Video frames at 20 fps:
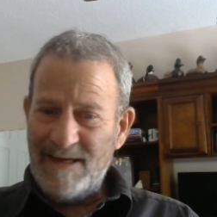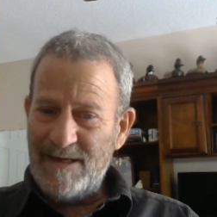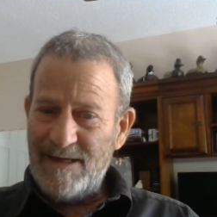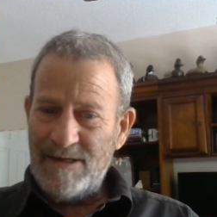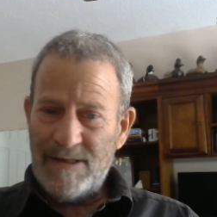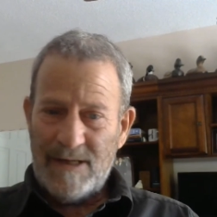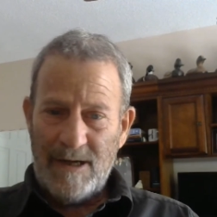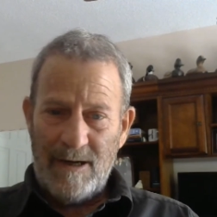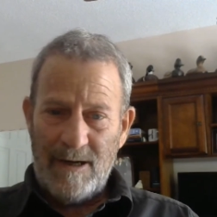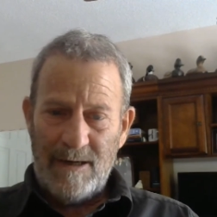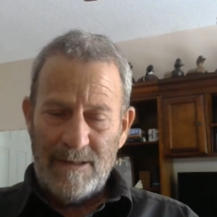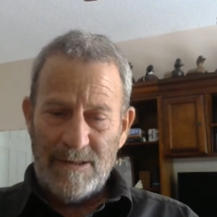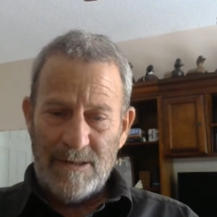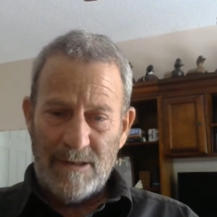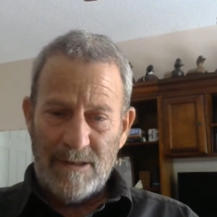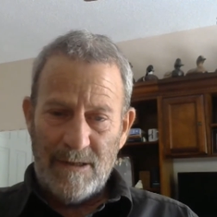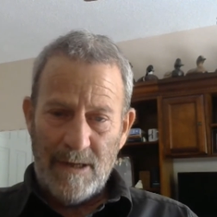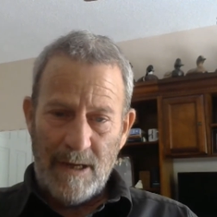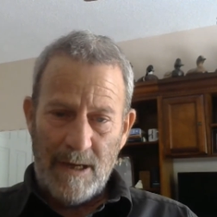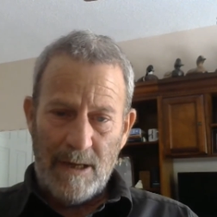he's a
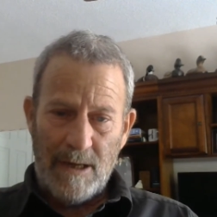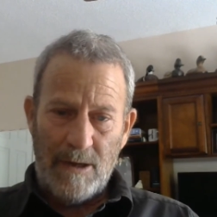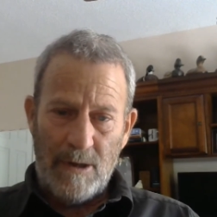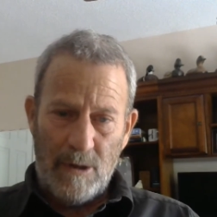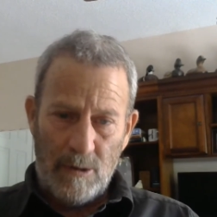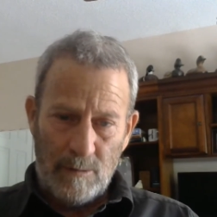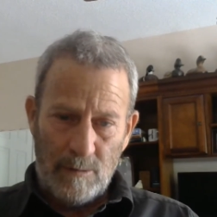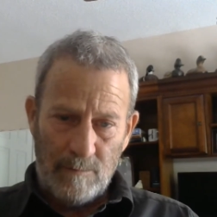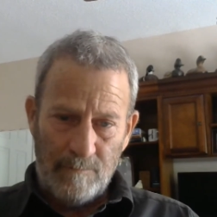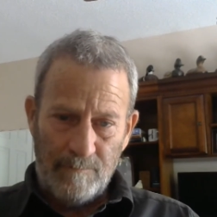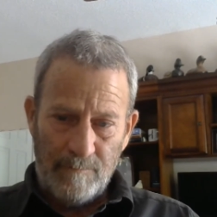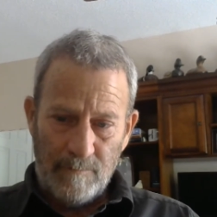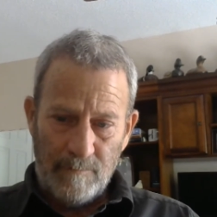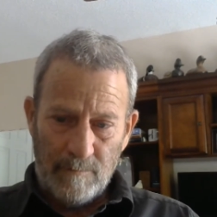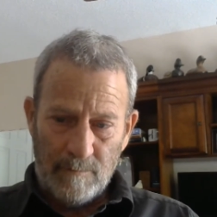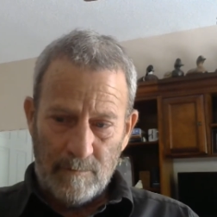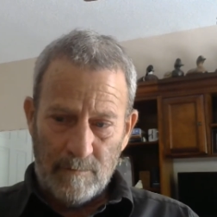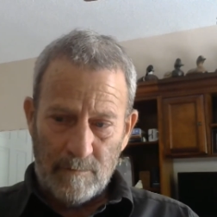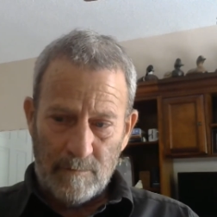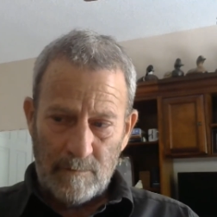character. And um,
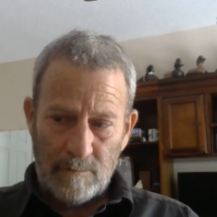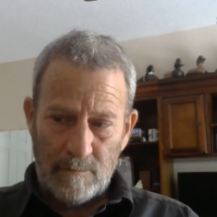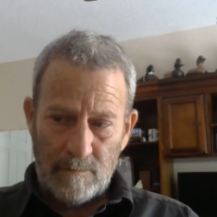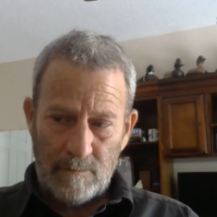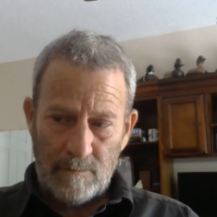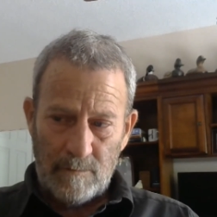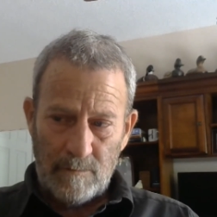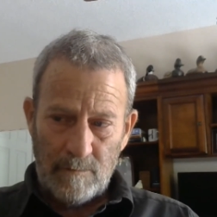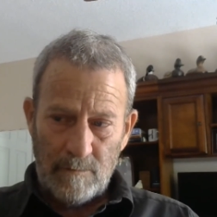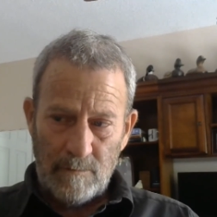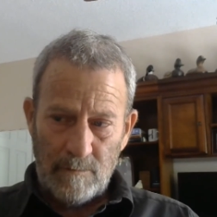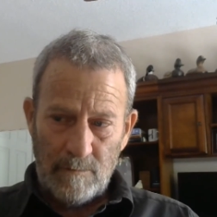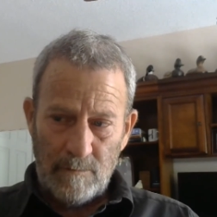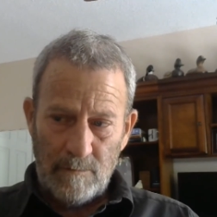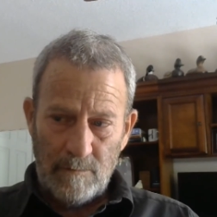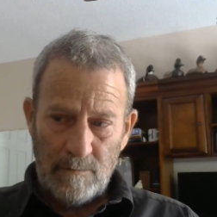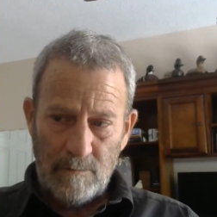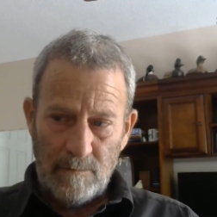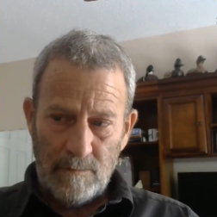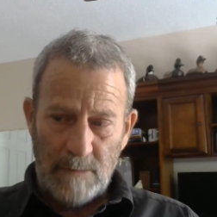
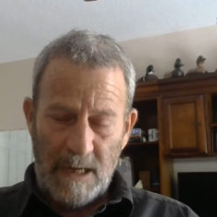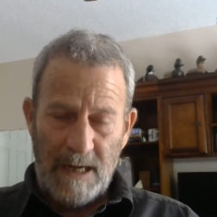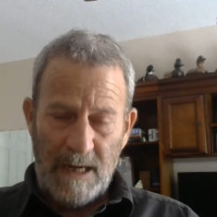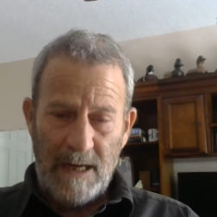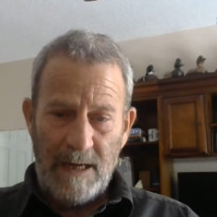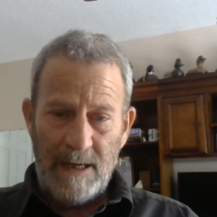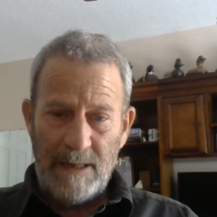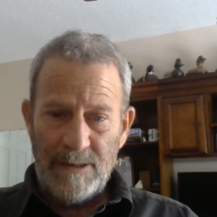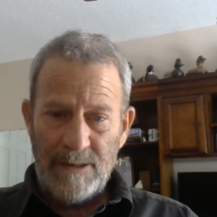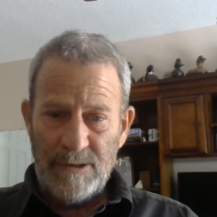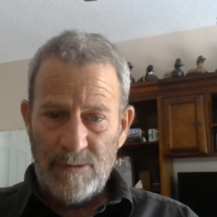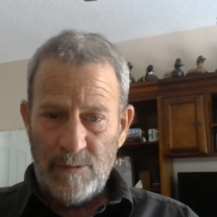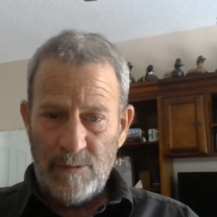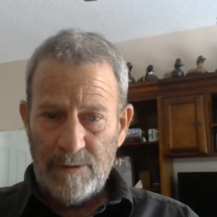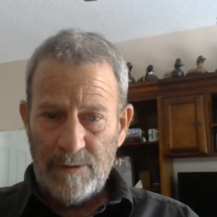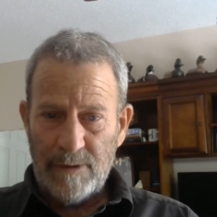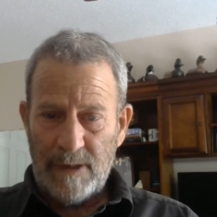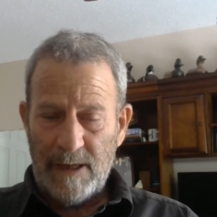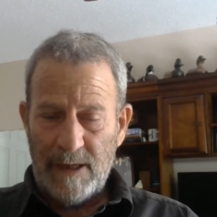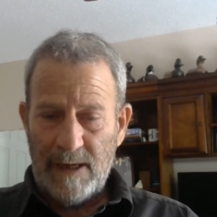I had two
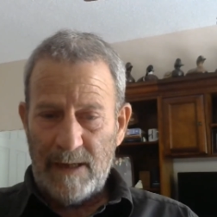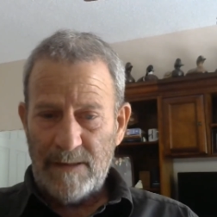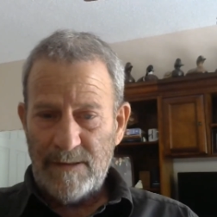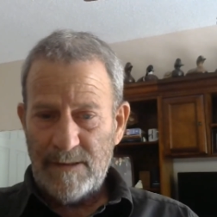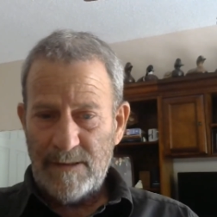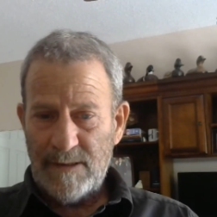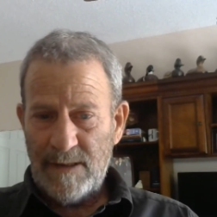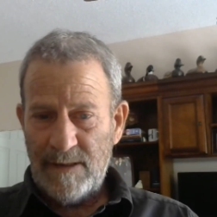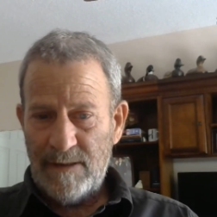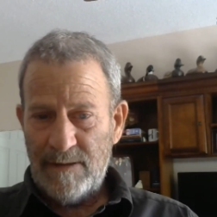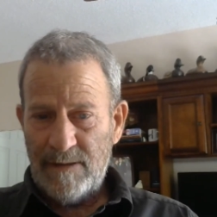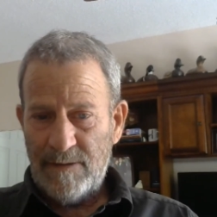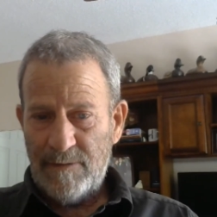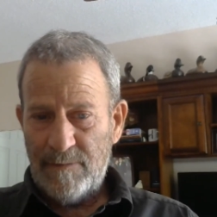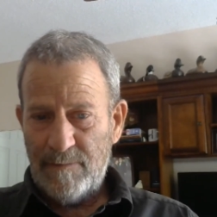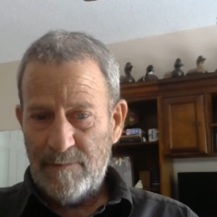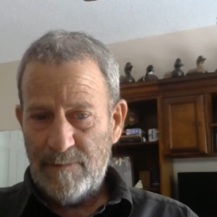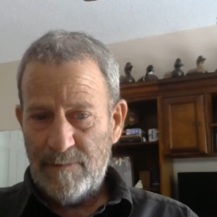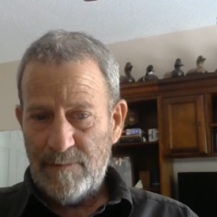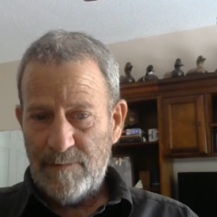other cats, and
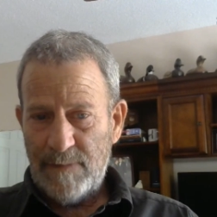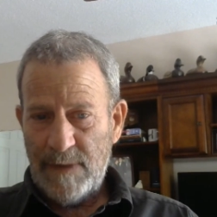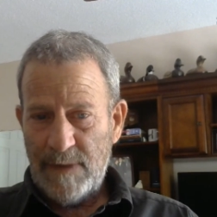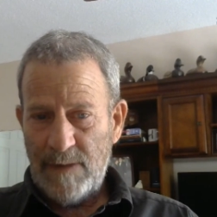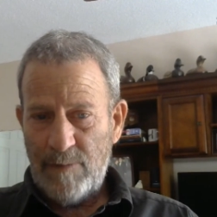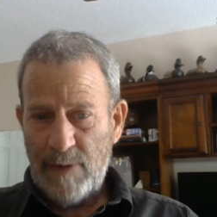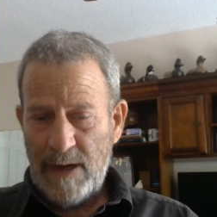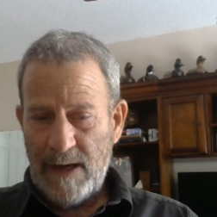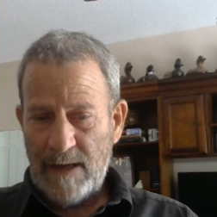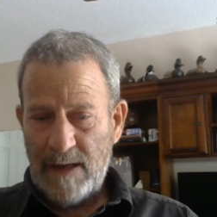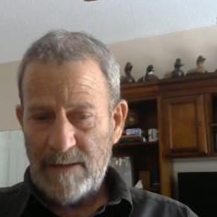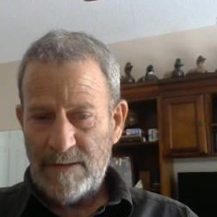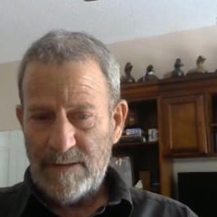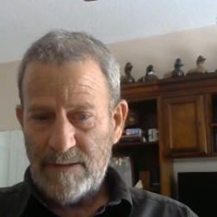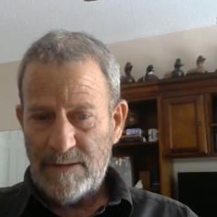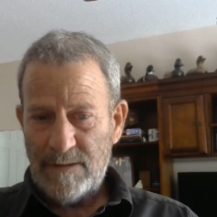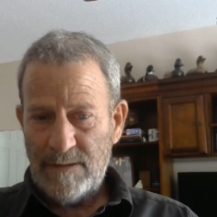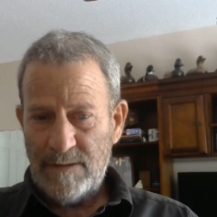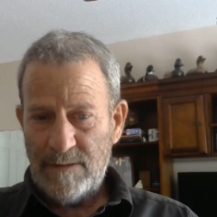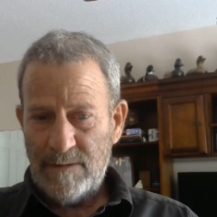um, they
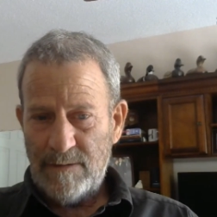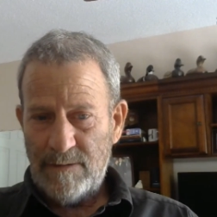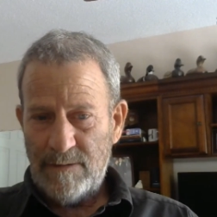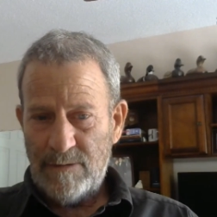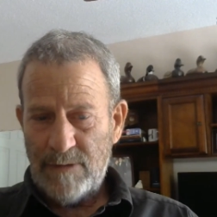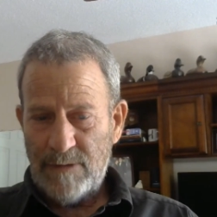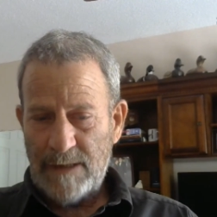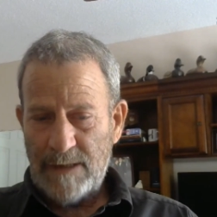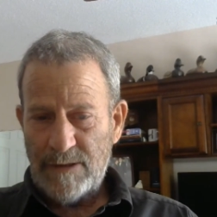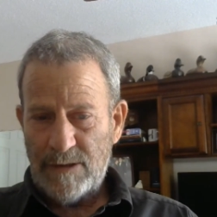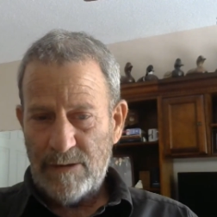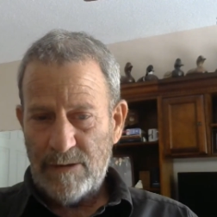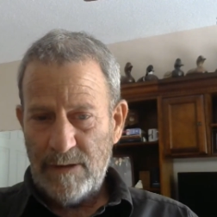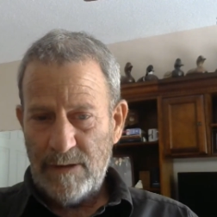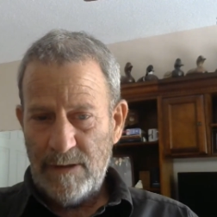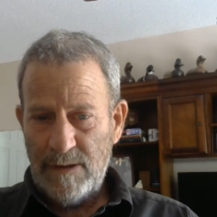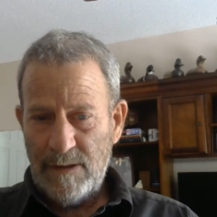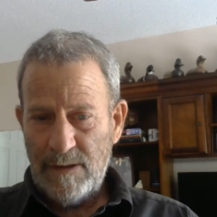passed and tragically.